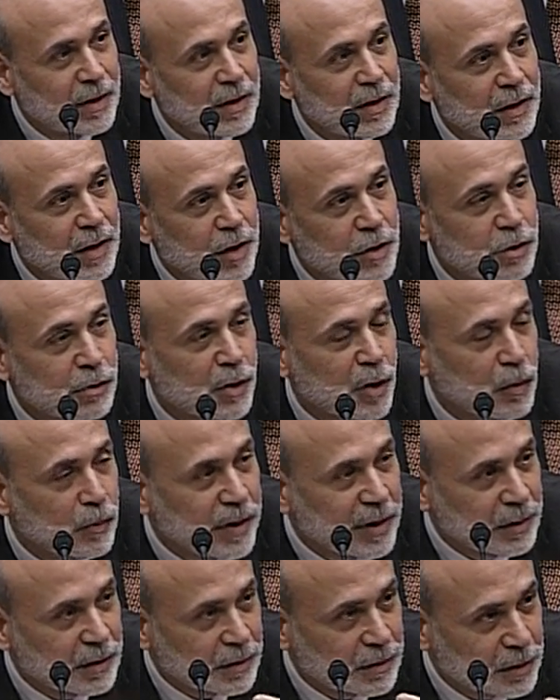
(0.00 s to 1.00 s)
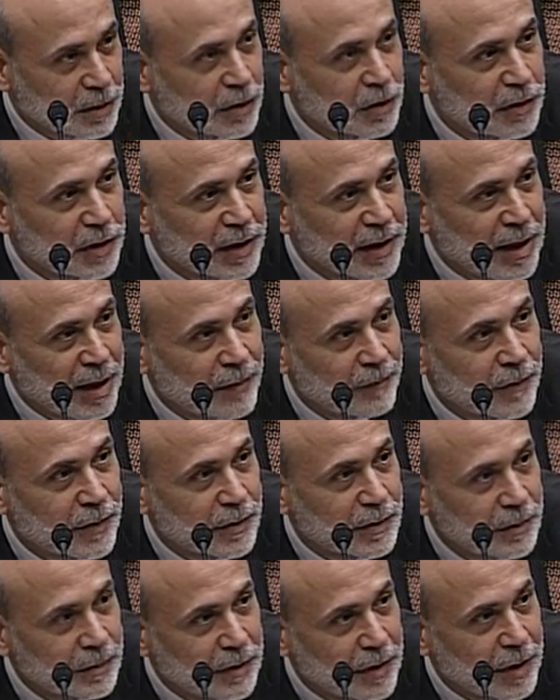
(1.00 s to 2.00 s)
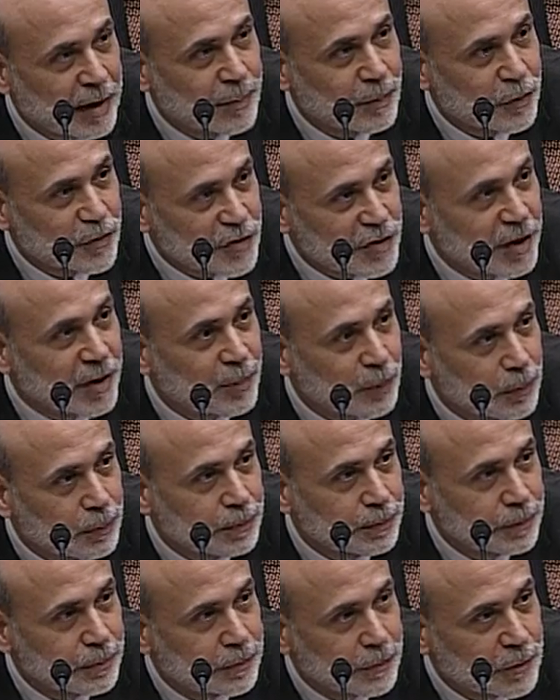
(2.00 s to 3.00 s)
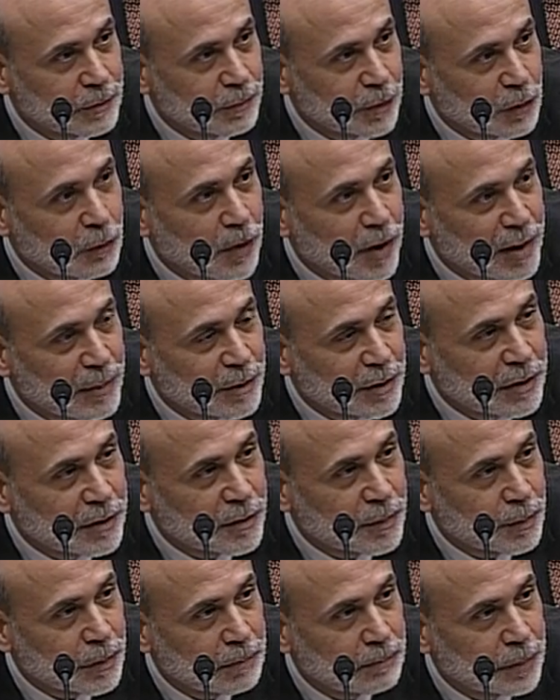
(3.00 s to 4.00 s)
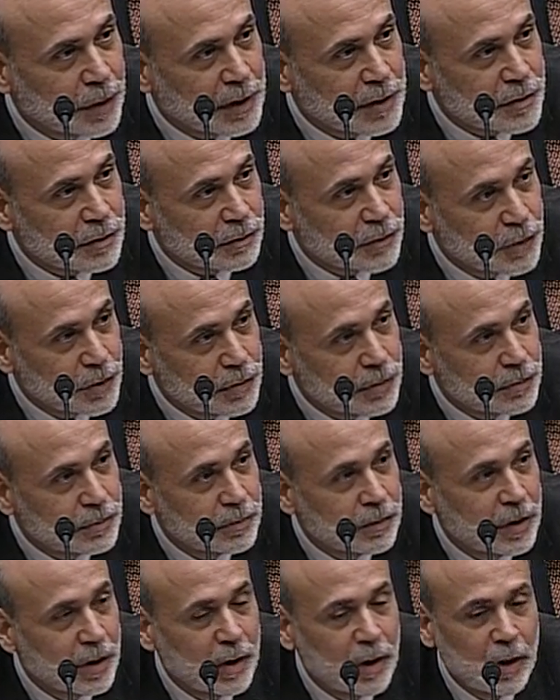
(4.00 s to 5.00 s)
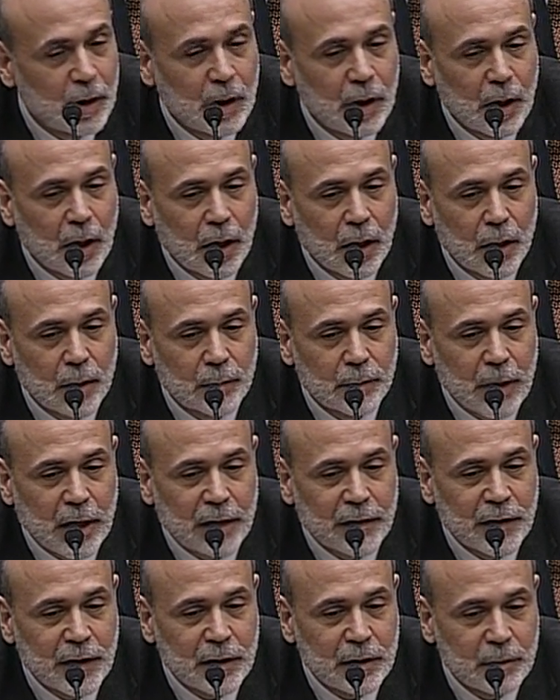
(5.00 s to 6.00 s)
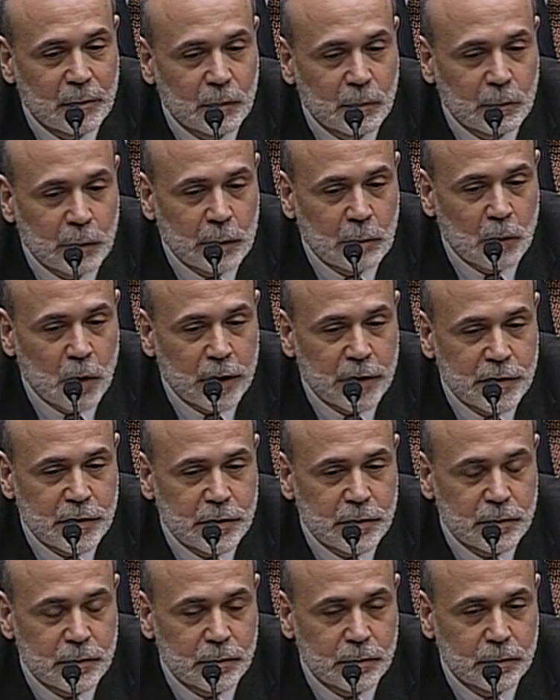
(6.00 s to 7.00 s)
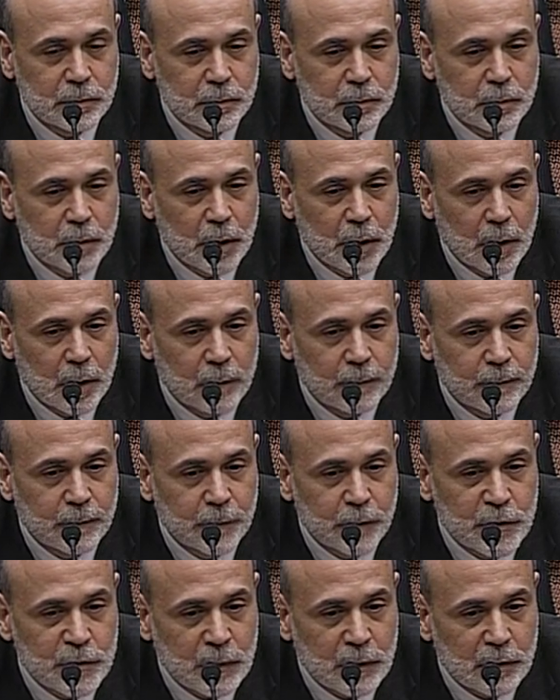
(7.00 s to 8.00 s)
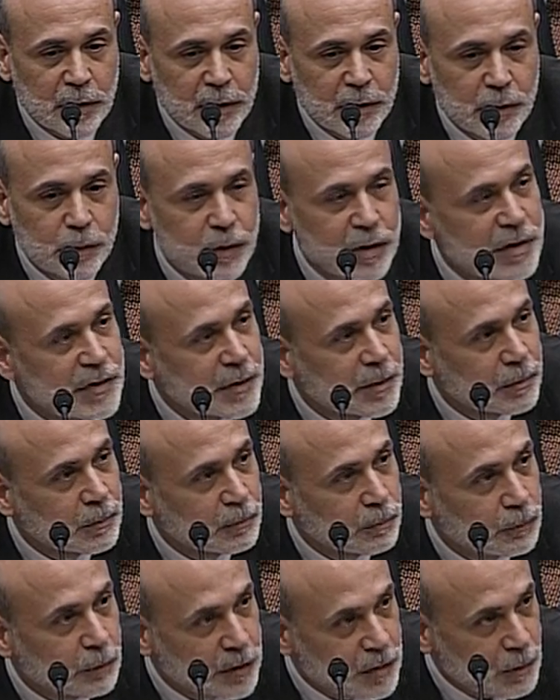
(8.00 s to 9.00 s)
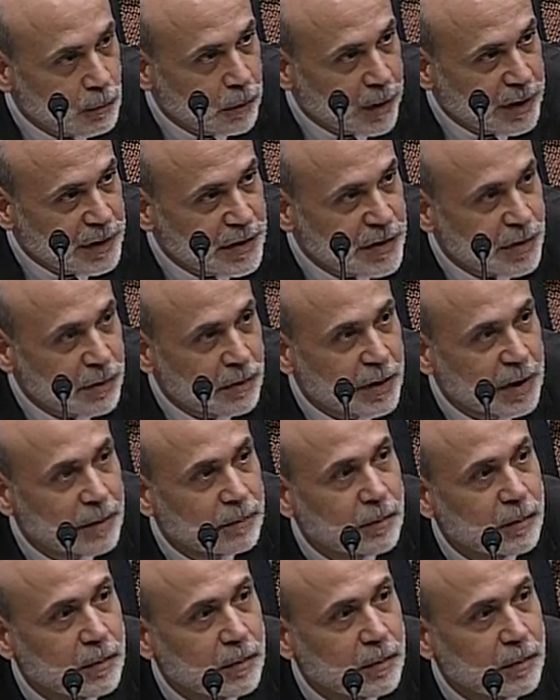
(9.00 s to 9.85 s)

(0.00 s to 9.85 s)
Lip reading: As you know, we currently have the 8% requirement under Basel II. I think we want to, first of all, increase the risk weights so that